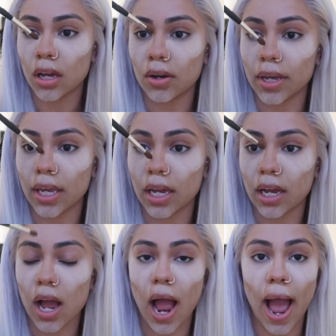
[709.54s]
Okay,
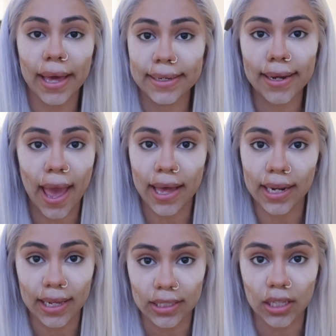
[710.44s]
I didn't add
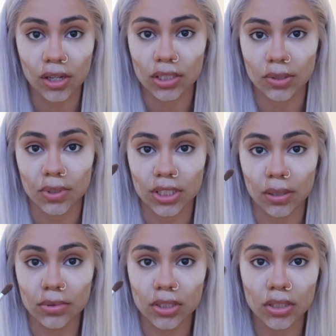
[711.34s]
anything on this brush.
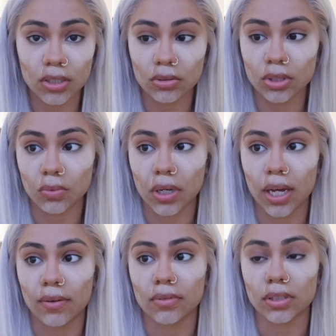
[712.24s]
I'm just gonna use
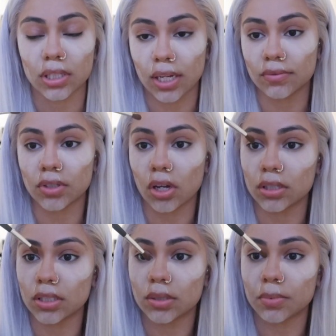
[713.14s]
whatever's left
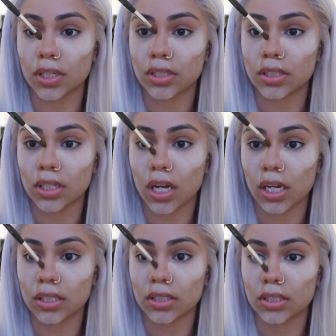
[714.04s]
on this brush to
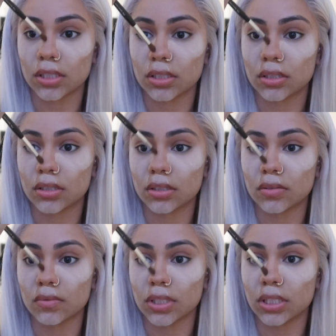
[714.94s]
kind of just
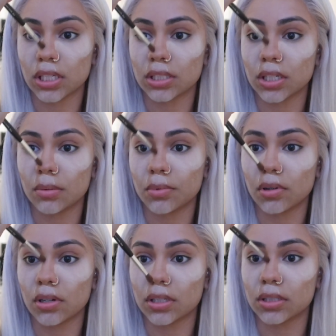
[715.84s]
retouch up
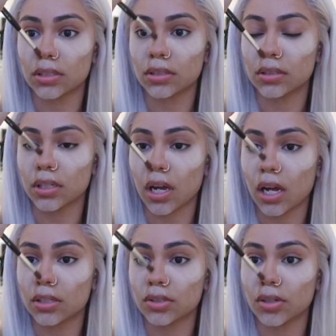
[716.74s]
on the
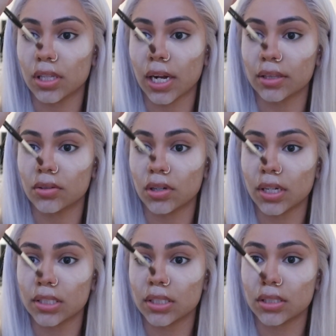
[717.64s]
contour that I thought
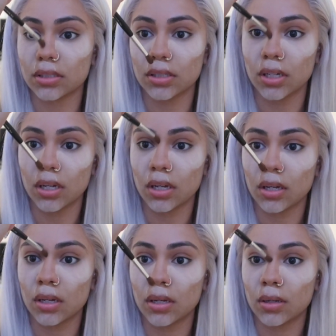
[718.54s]
I did,
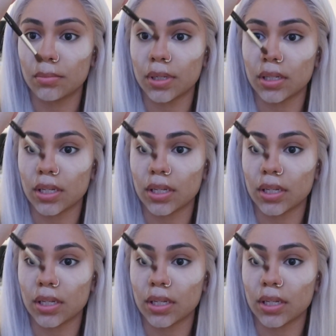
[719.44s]
but